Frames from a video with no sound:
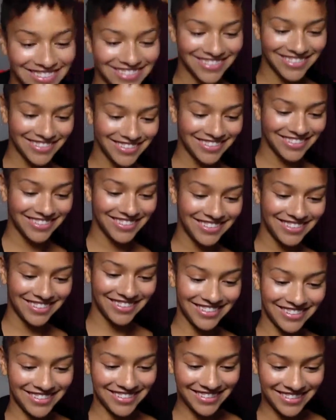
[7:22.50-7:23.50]
Okay,
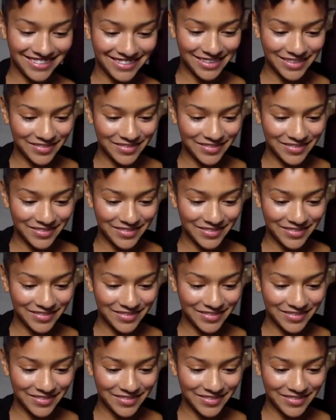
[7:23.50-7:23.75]
here we go.